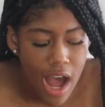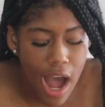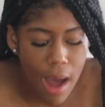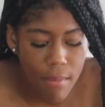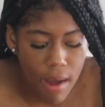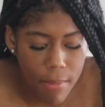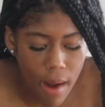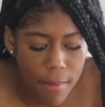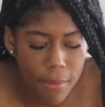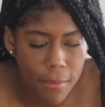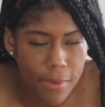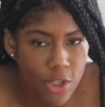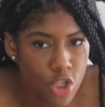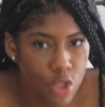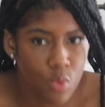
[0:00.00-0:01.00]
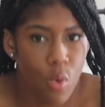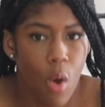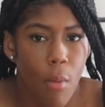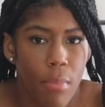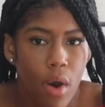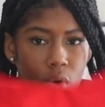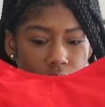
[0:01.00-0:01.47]
um, I probably just
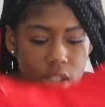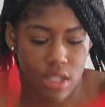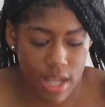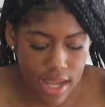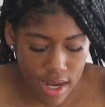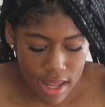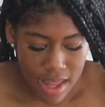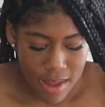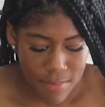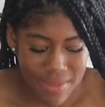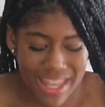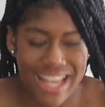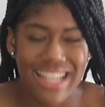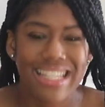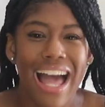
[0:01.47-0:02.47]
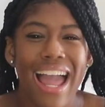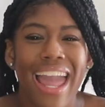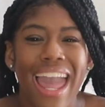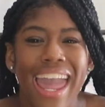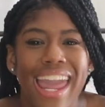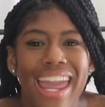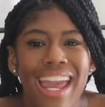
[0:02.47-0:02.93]
won't post it, because I
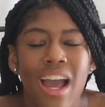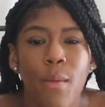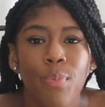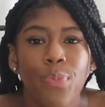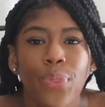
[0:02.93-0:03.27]
hate